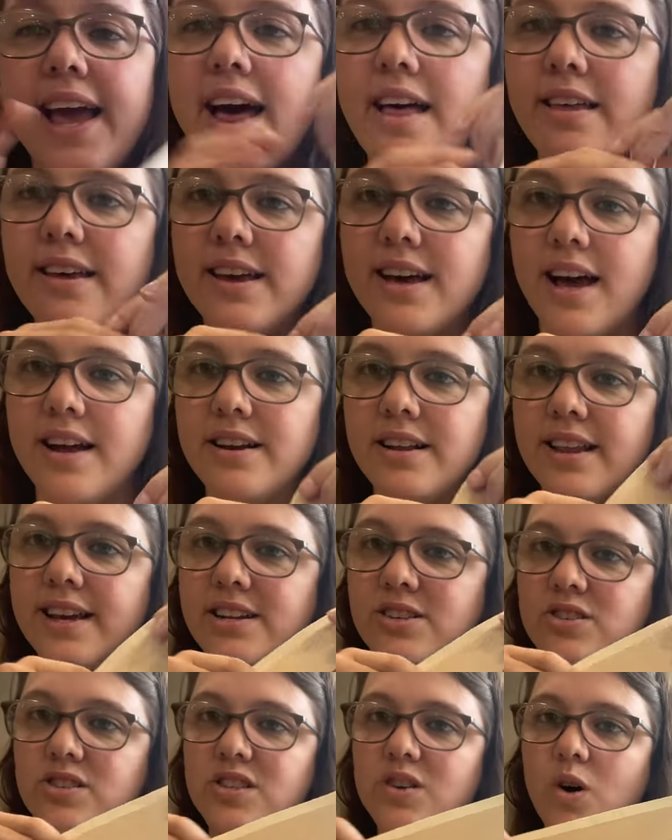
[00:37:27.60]
how it kind of
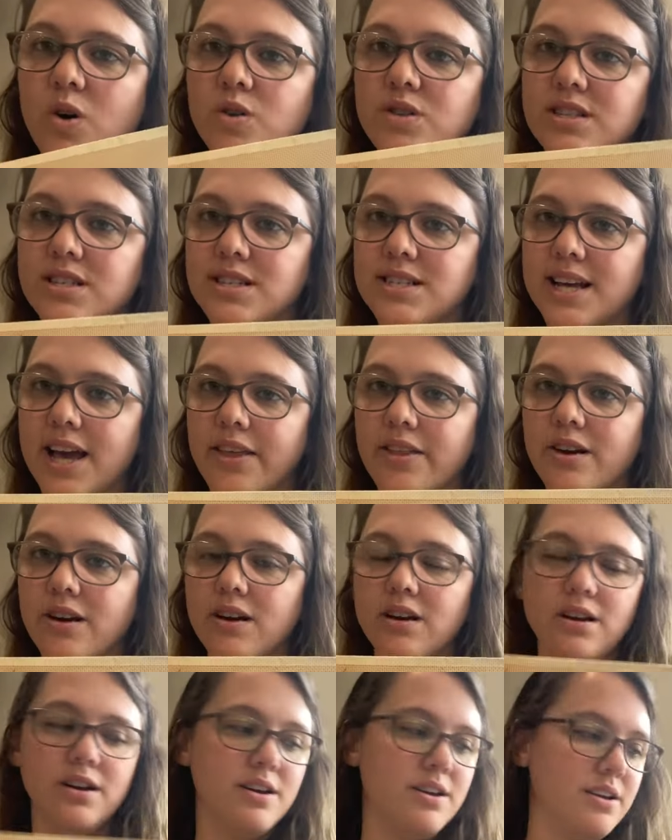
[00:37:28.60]
like just holds it together.
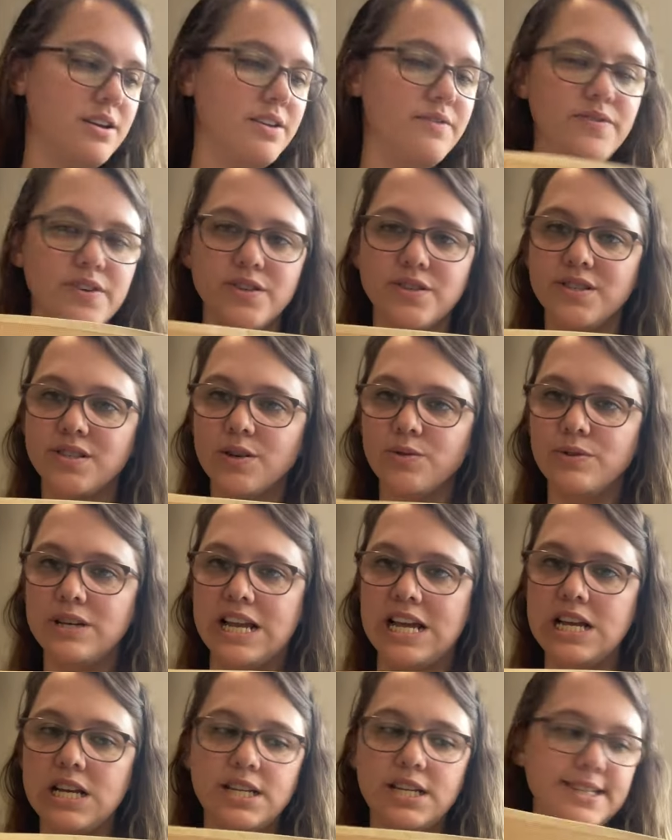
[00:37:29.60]
It feels so
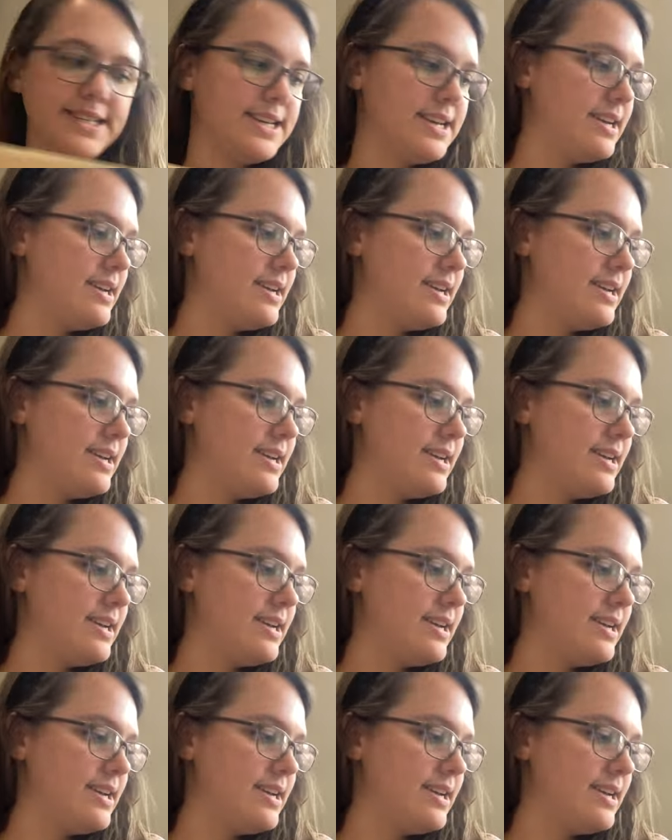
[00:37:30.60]
neat.